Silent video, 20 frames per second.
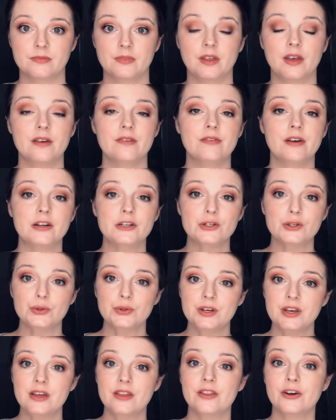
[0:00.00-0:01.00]

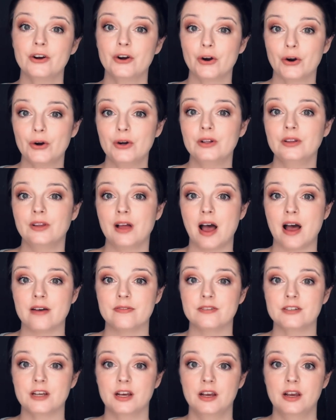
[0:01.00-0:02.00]
Eventually, the girl
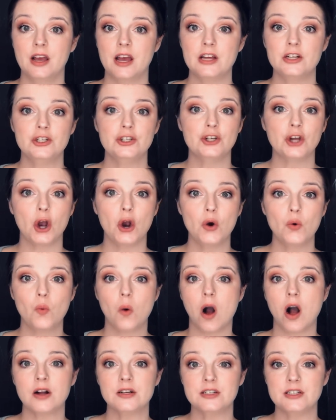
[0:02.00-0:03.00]
left and Joe
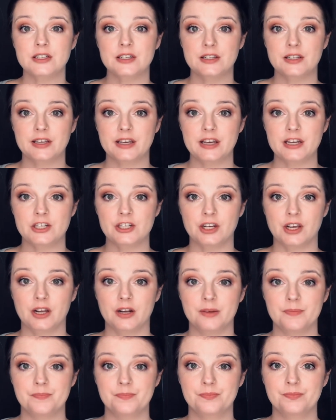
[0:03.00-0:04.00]
walked into the
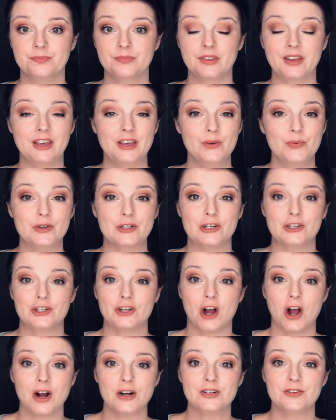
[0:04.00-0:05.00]
kitchen. He was
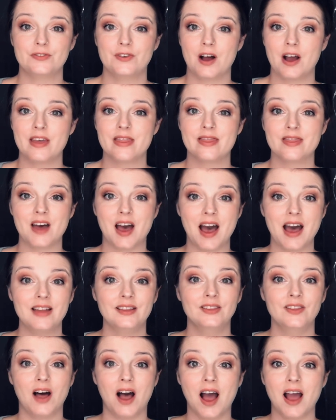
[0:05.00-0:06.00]
shocked to find Thad
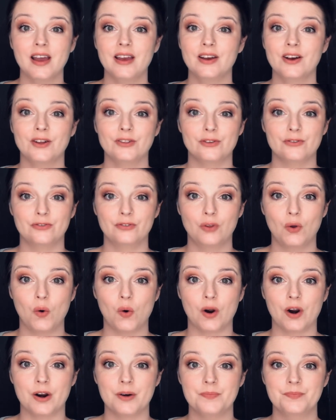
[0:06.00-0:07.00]
lying on the
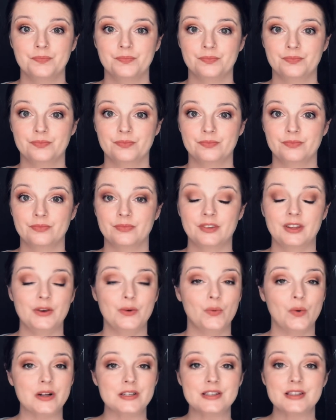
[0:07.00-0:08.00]
floor. He
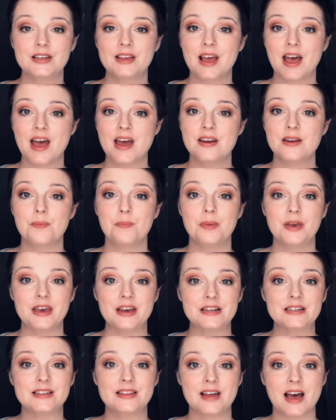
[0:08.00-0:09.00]
once again
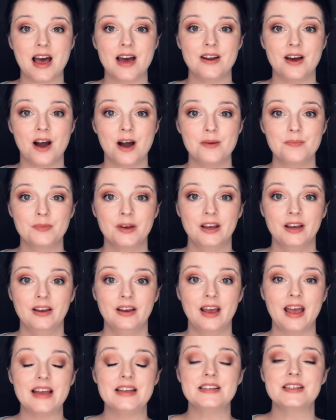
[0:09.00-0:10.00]
picked Thad up
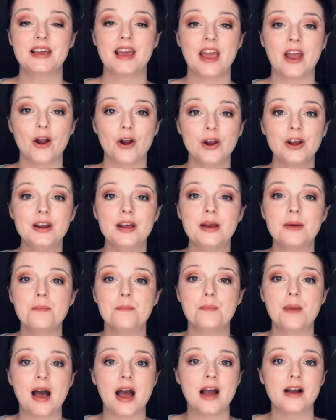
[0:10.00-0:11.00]
and carried him
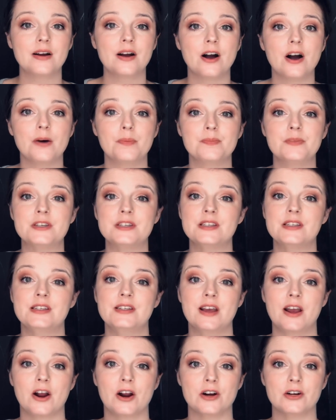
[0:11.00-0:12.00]
back up the
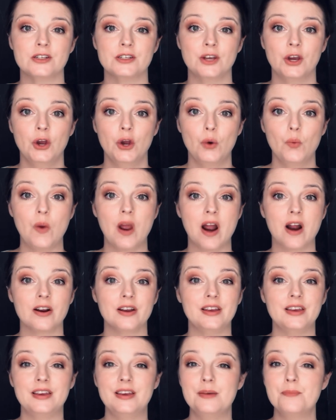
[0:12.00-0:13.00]
stairs, where
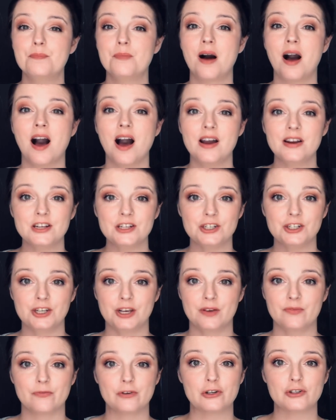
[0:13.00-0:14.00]
he punished
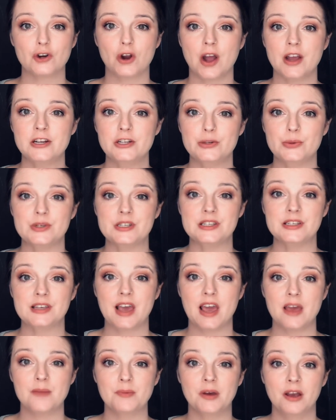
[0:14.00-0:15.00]
him for trying to
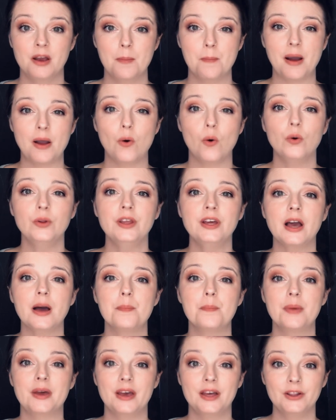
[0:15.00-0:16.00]
escape by holding a
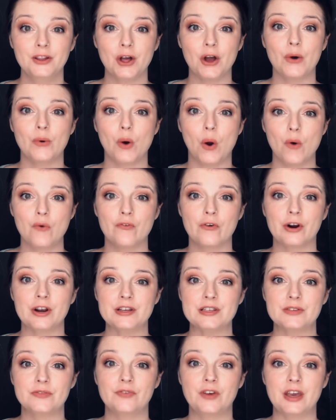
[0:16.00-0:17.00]
pillow over
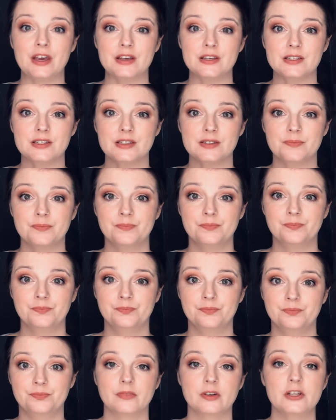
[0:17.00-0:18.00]
his face.
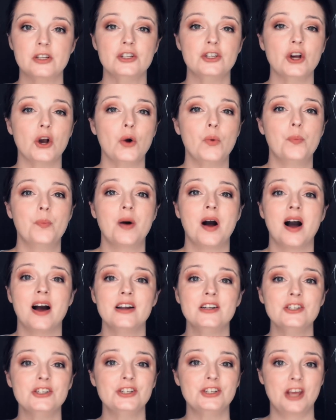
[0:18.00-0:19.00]
Joe
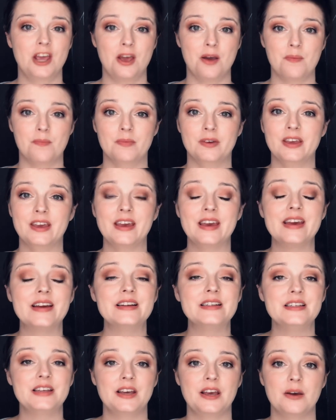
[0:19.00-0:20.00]
punched him,
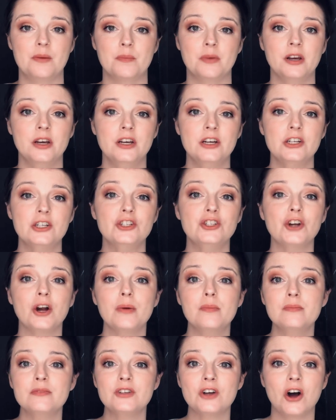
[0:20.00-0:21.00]
kicked him,
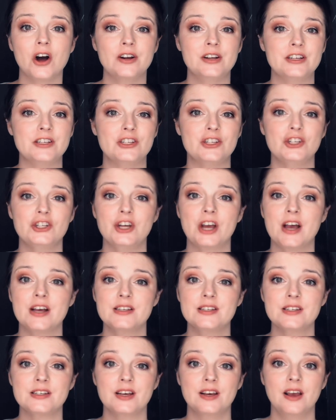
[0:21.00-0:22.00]
jumped on his
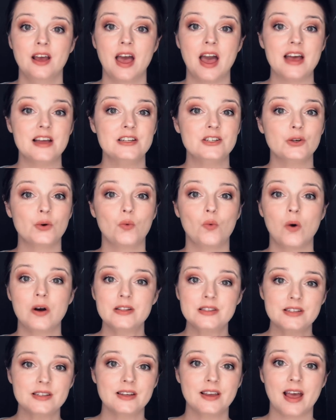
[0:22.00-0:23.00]
chest, and
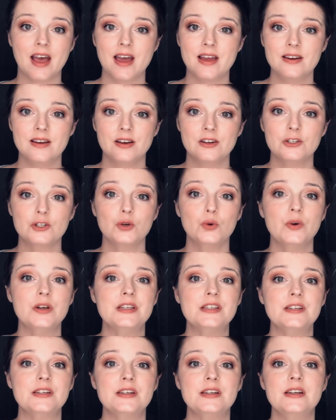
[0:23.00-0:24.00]
once again
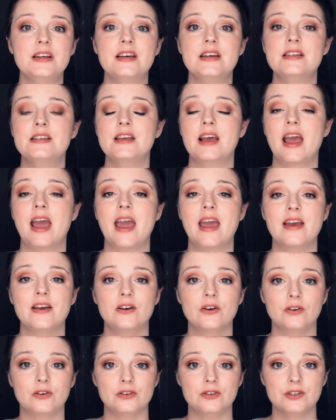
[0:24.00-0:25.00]
twisted his
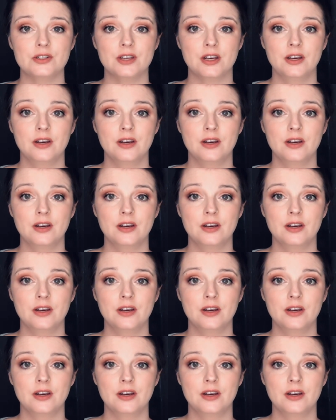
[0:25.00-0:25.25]
ankles,